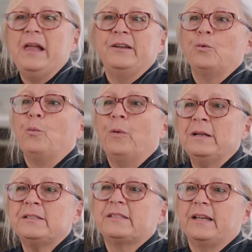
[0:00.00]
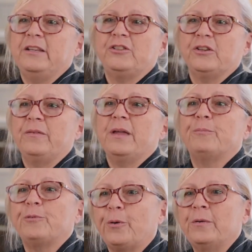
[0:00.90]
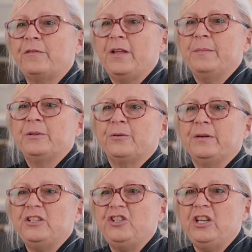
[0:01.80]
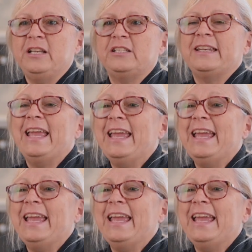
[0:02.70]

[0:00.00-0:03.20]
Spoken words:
And one study showed that pro-inflammatory genes in